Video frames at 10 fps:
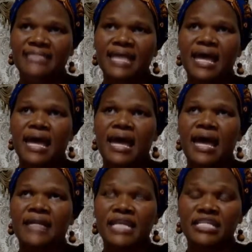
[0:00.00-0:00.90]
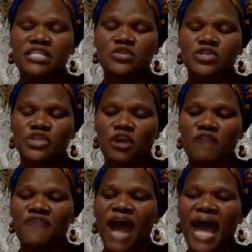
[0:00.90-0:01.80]
as an
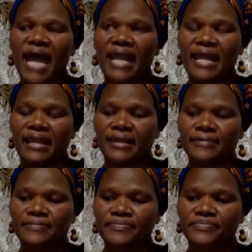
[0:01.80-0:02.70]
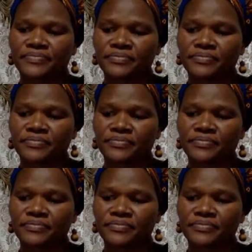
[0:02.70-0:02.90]
institution of higher learning.